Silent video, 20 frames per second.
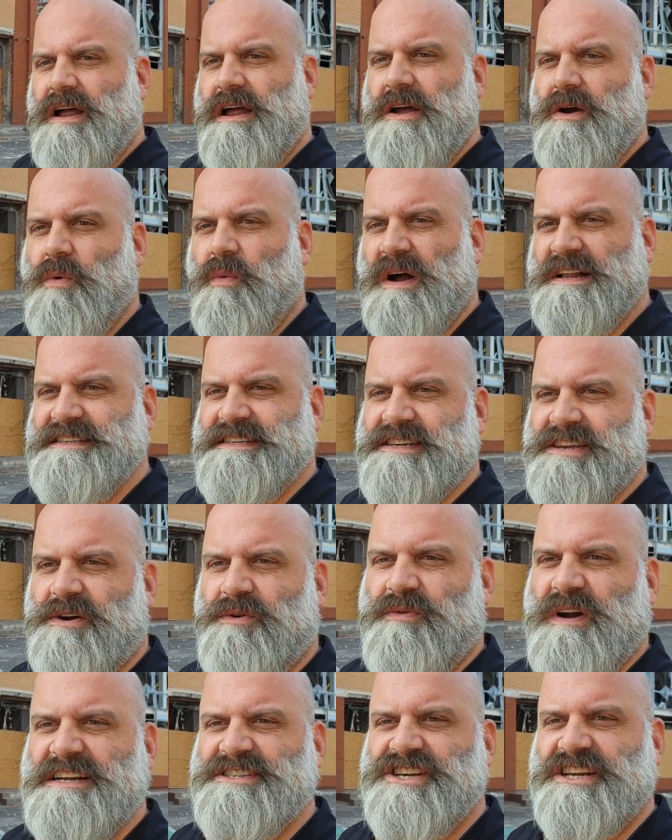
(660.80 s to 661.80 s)
once
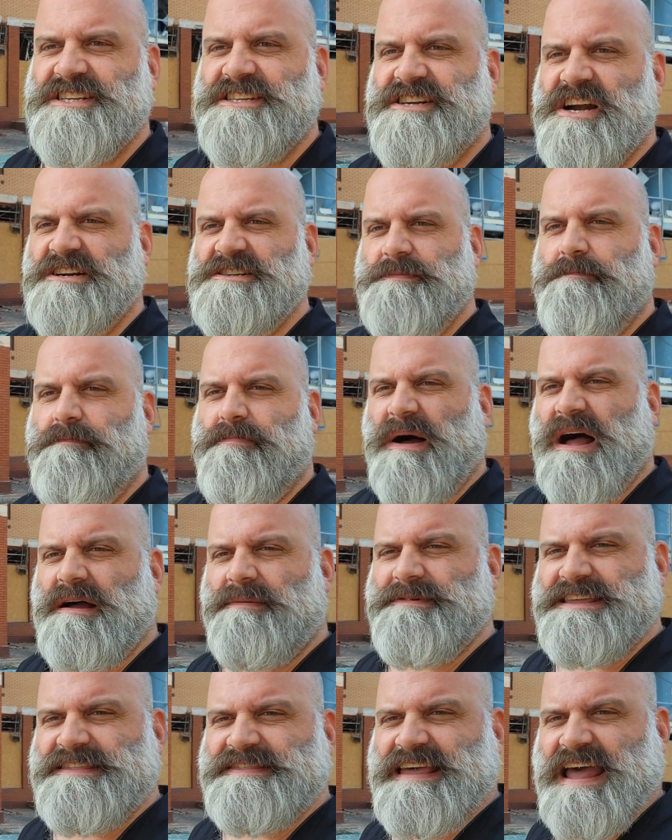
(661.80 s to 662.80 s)
Russia starts
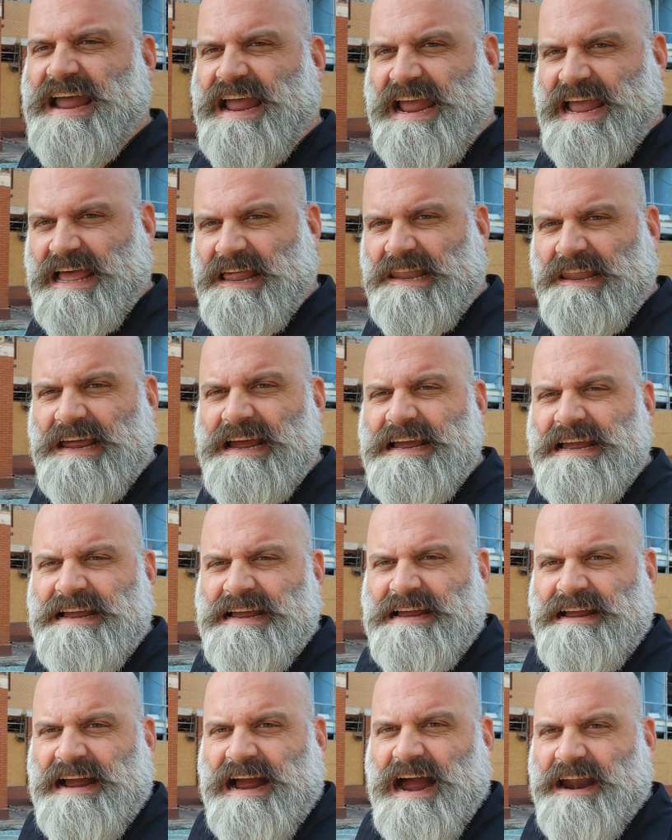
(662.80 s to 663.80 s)
bombing the hell
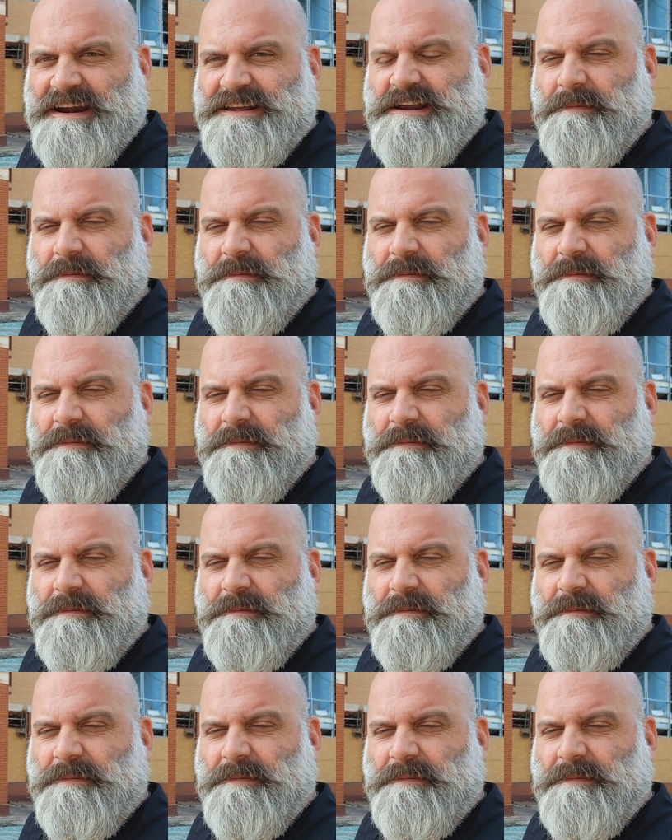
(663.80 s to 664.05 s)
out of your